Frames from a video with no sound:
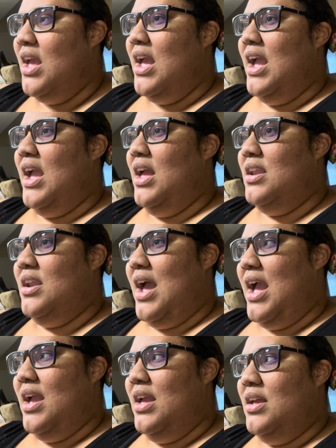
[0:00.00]
And
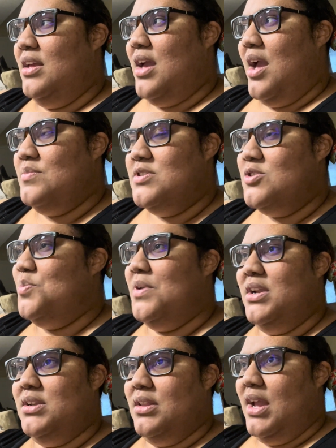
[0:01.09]
I'm super
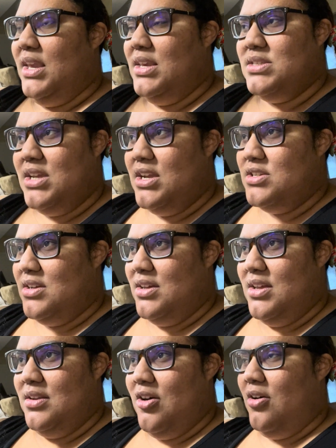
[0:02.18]
into like East Asia
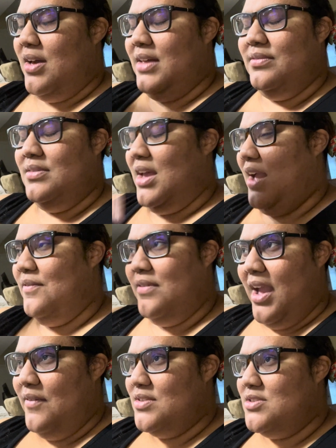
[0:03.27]
and all. I
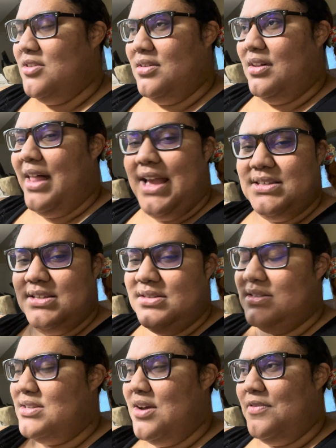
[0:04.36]
even took classes and
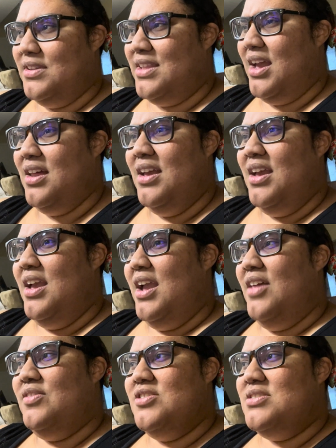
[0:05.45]
stuff on that.
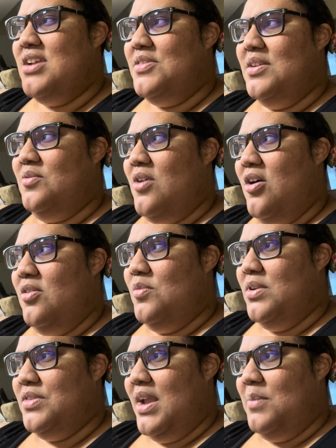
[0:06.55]
And there's nothing wrong
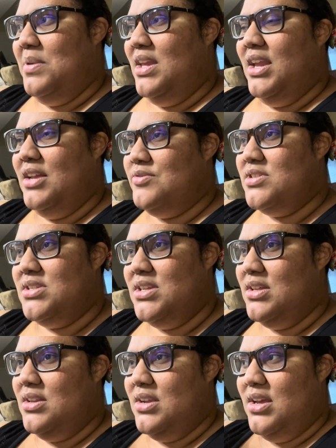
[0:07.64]
with like being
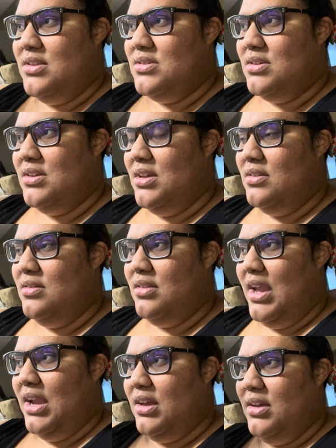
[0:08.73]
interested in
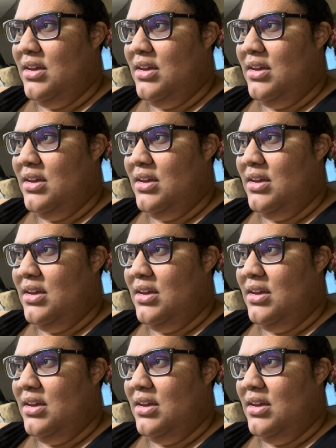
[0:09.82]
like